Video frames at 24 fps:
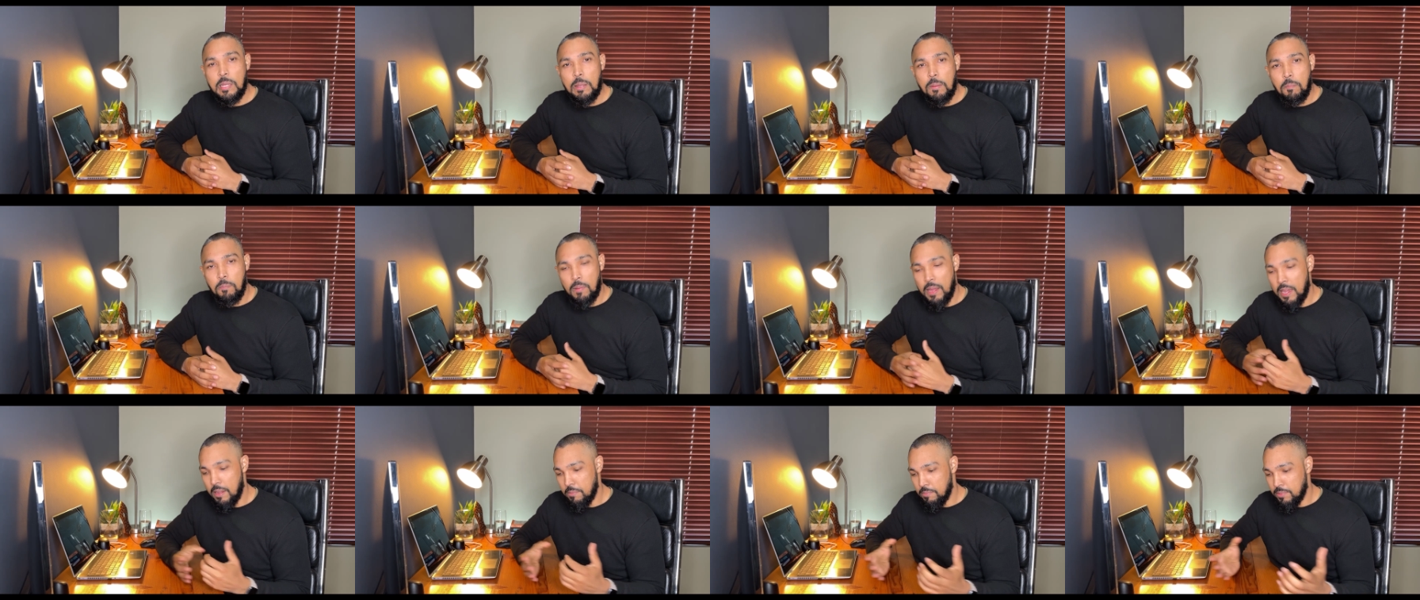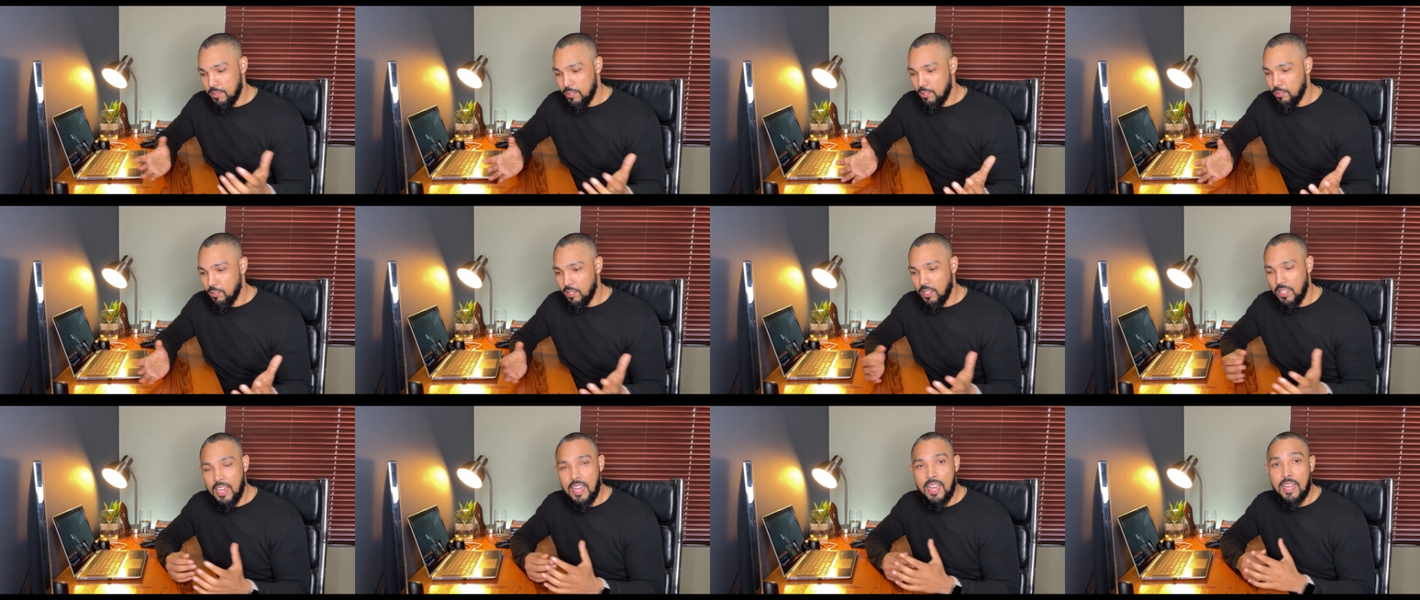perhaps
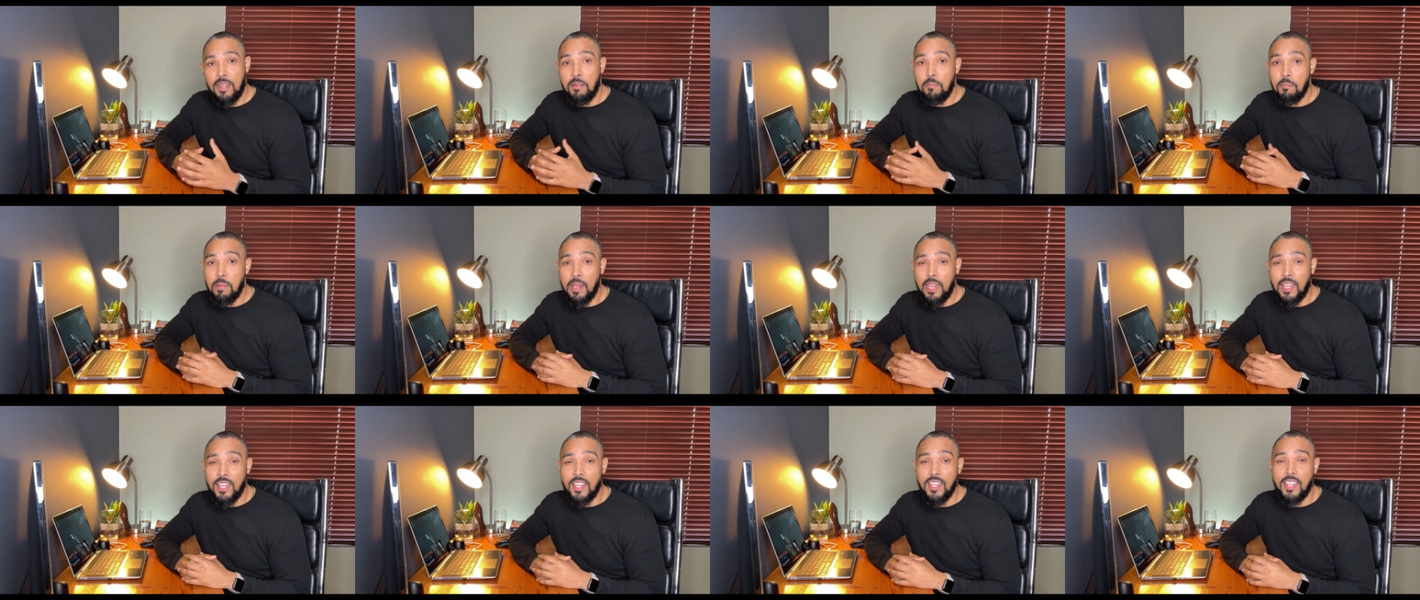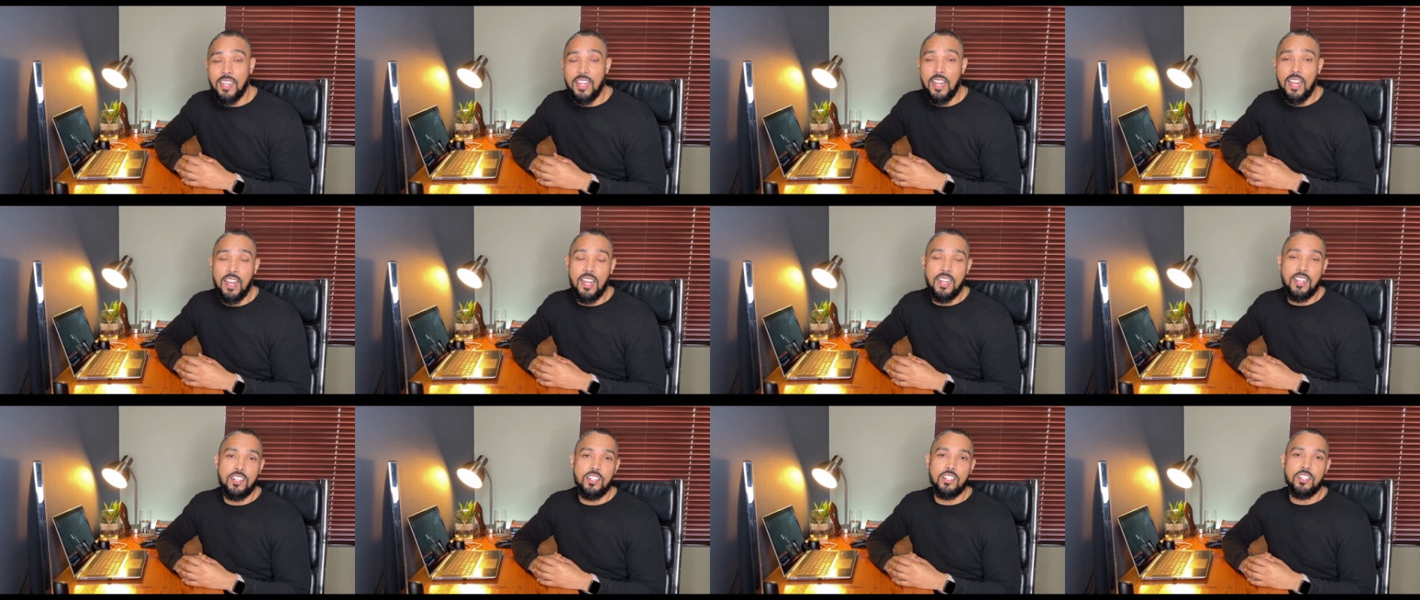look at packing in
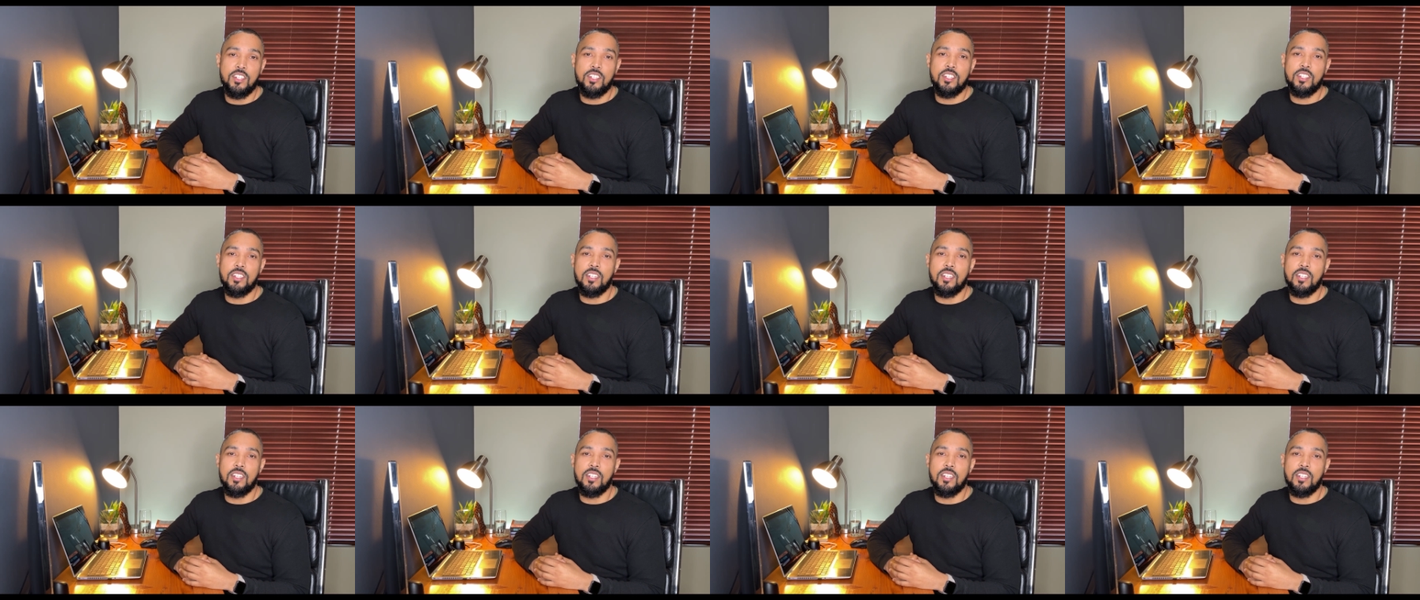lunch